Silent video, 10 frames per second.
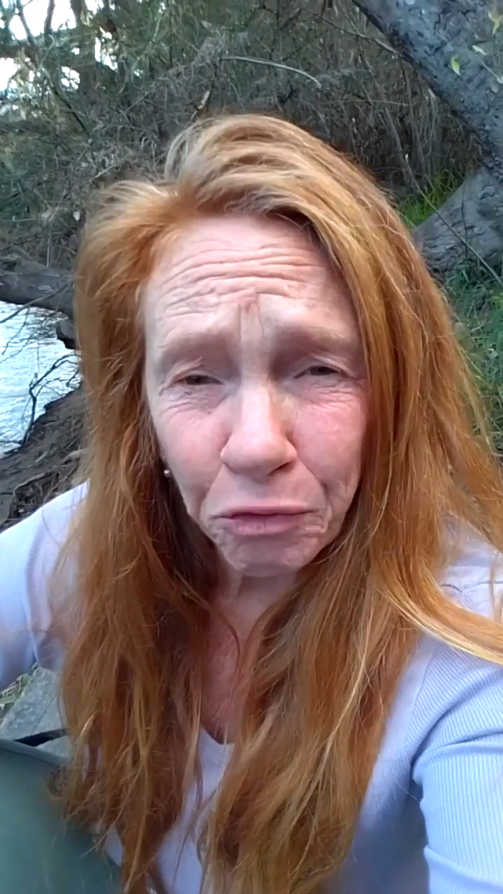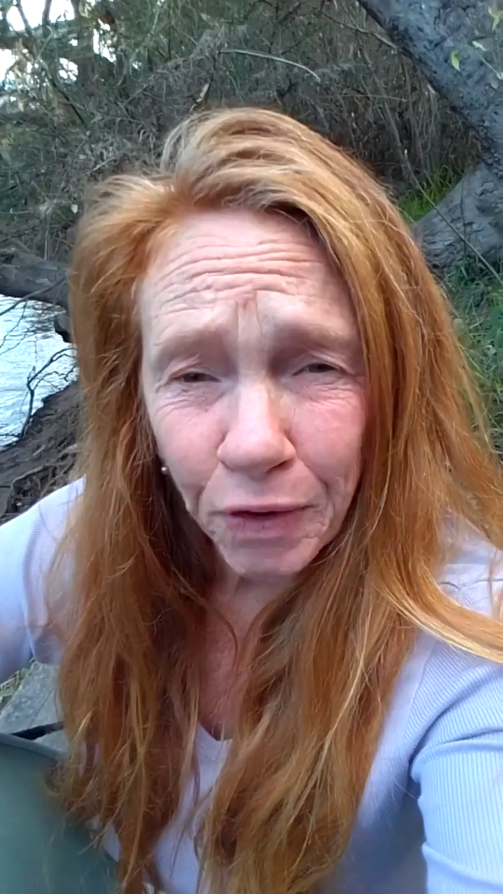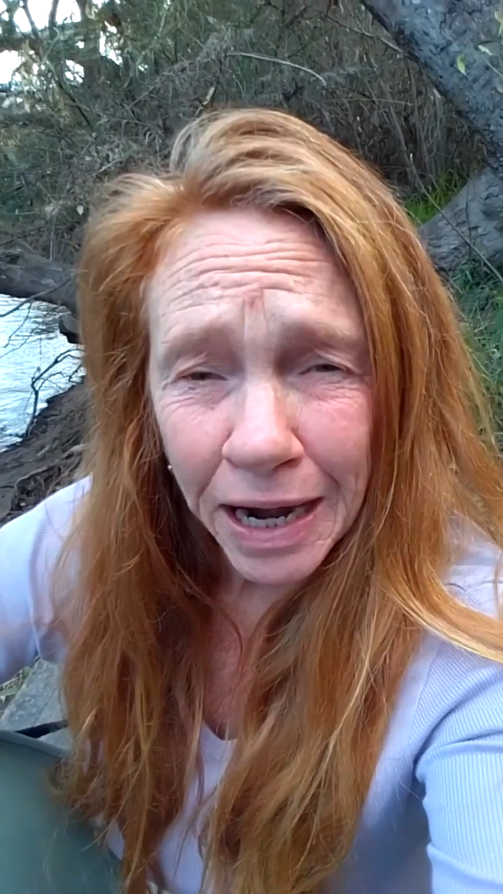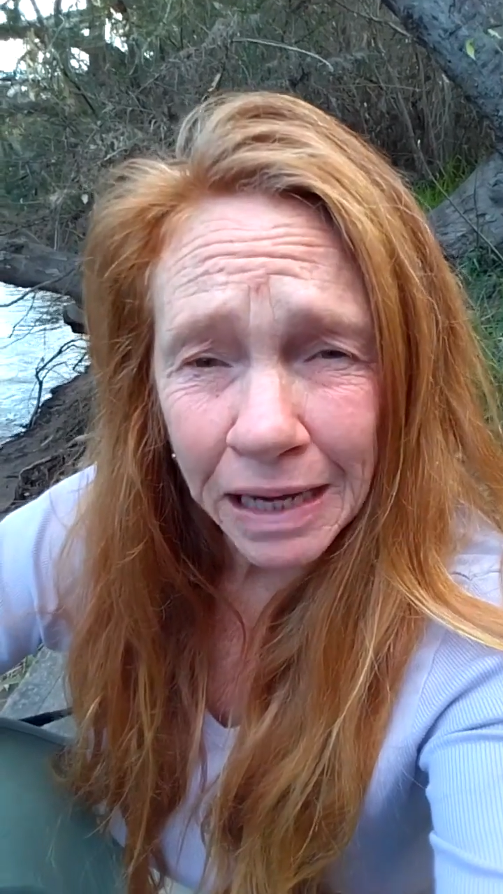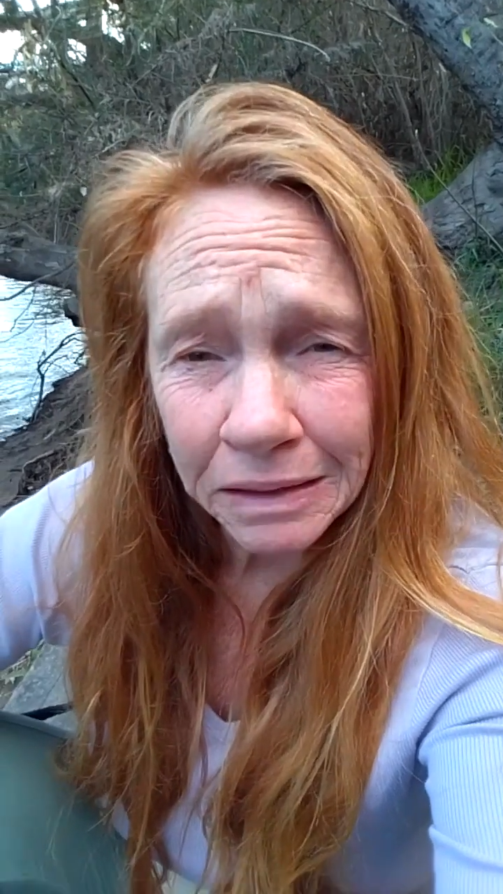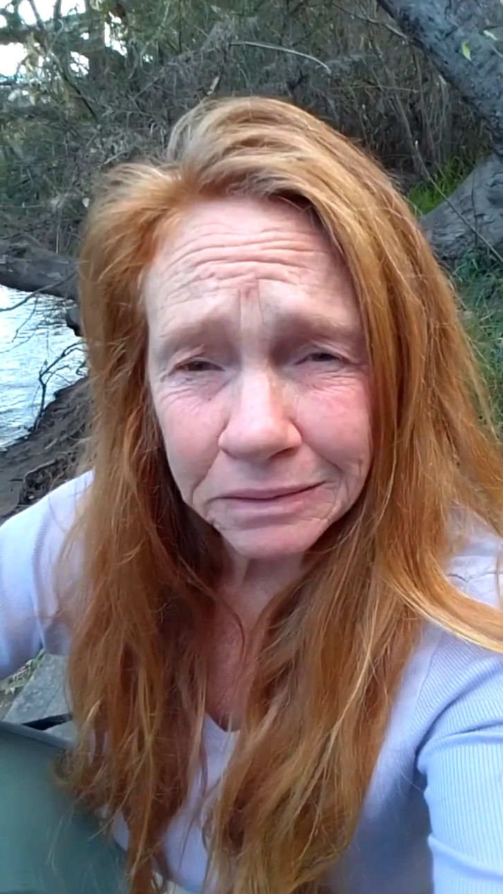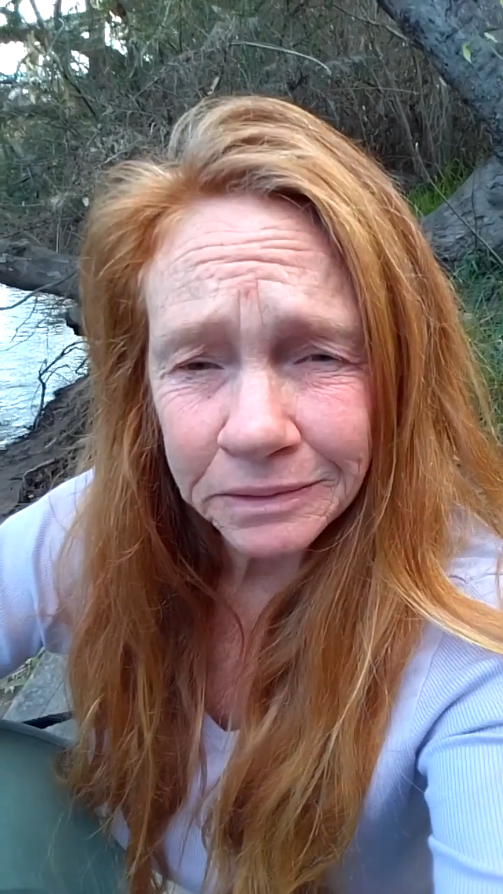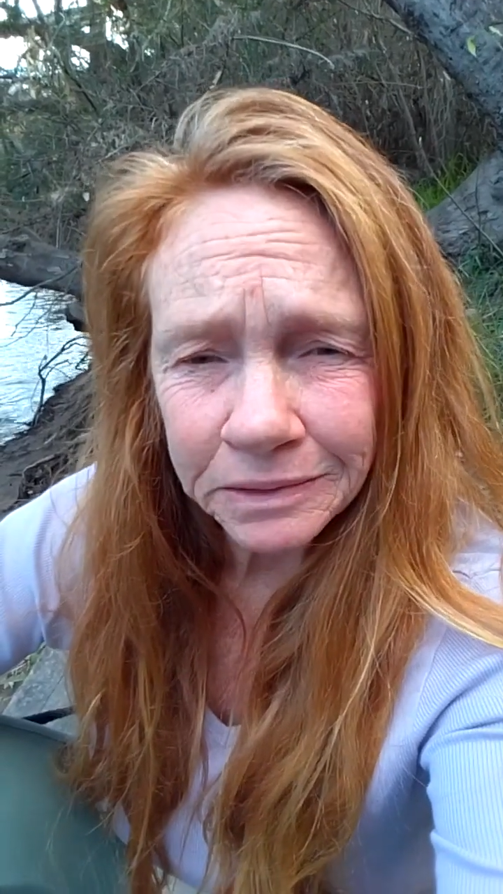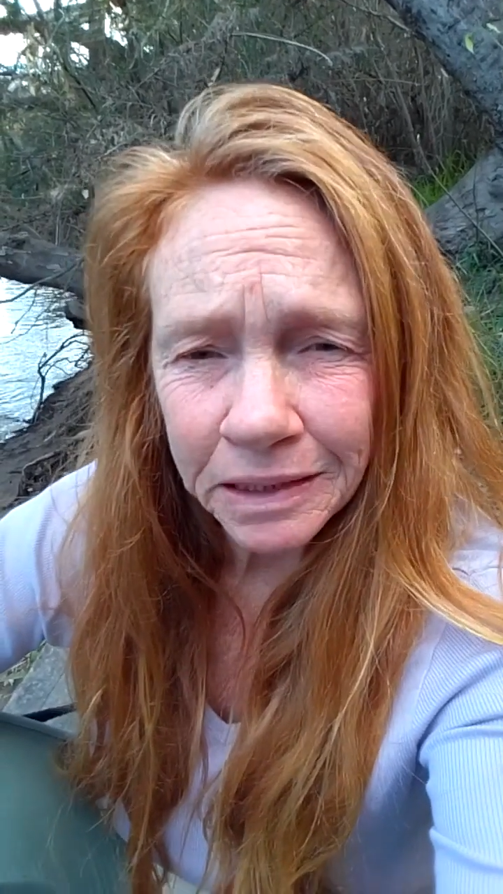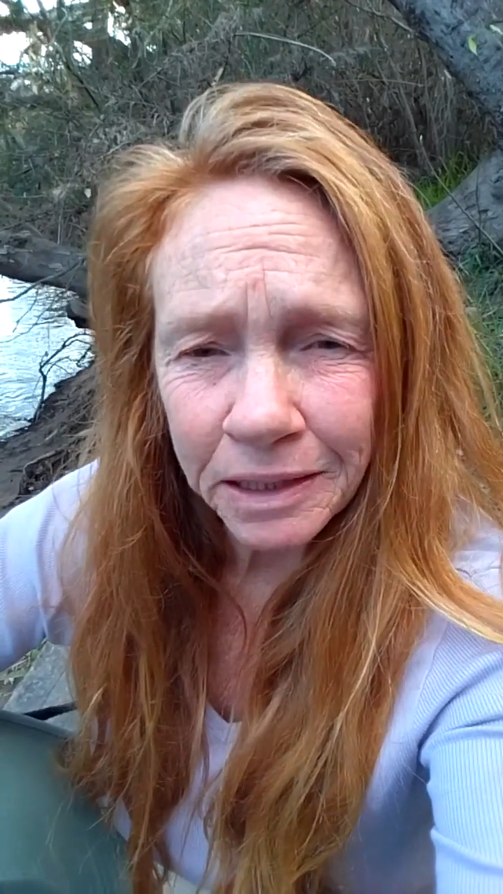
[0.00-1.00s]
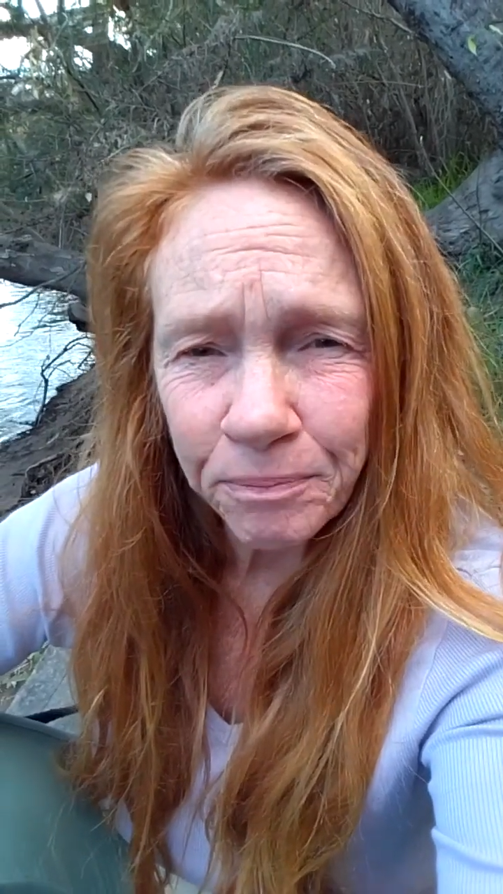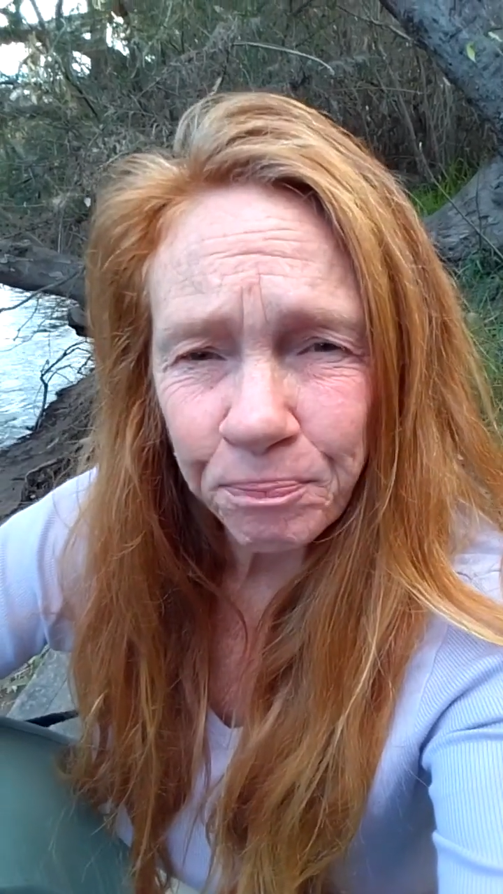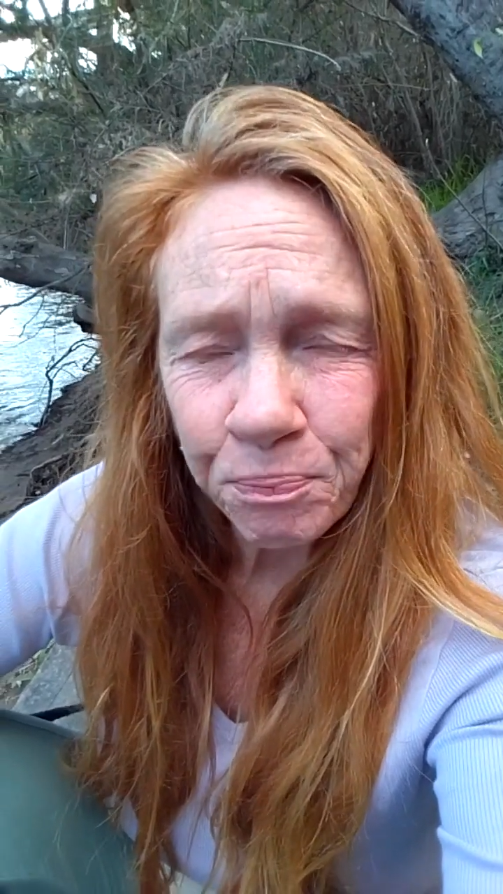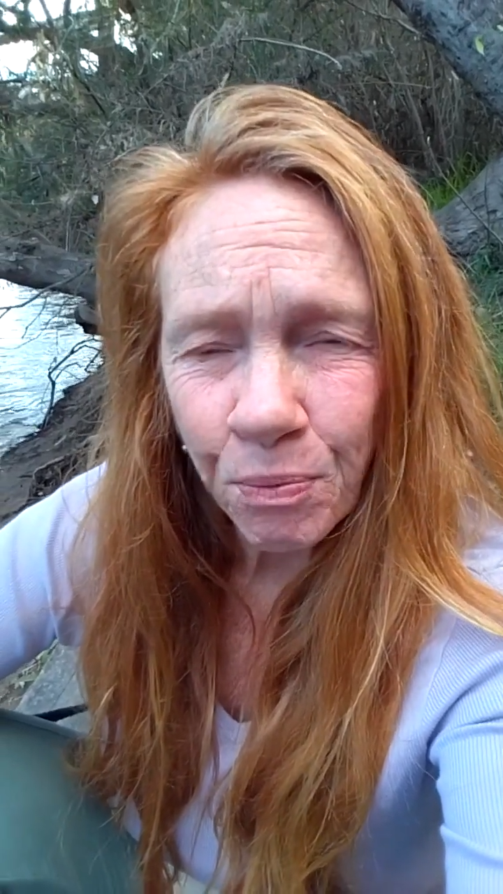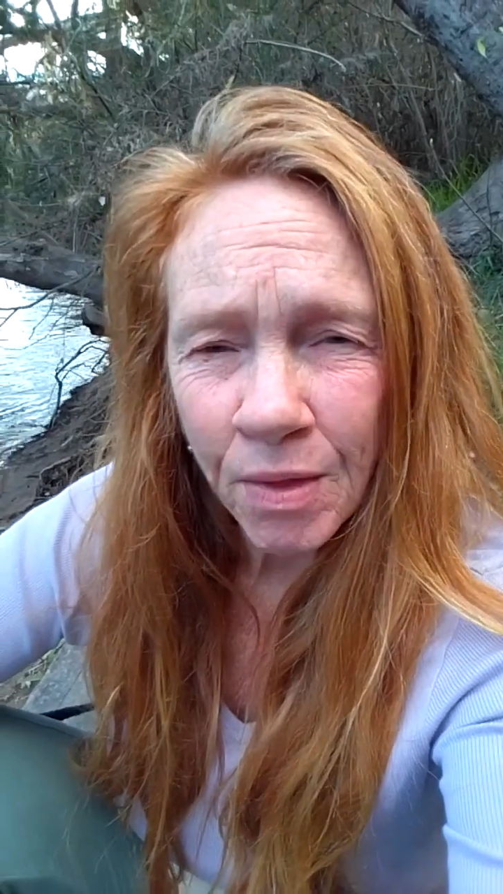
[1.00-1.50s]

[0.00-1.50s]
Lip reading: grounds. And,